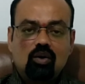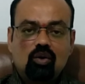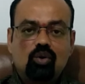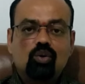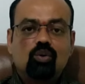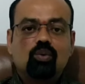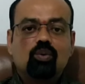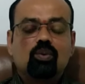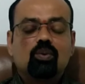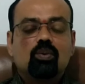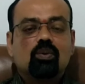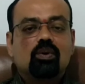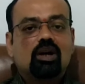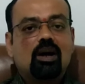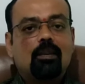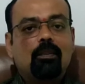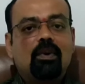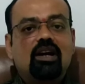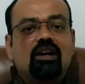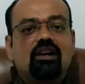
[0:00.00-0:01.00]
do
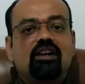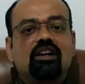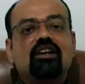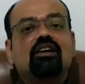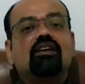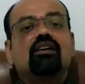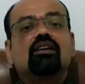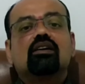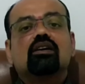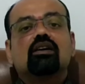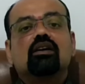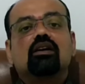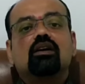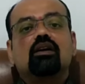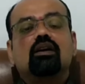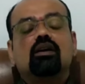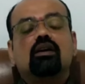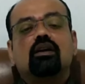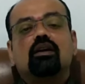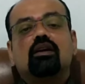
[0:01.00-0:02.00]
comment it
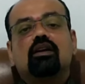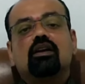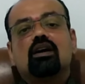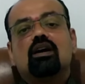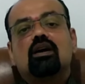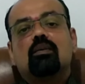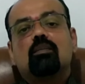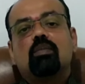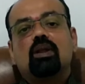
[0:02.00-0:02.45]
here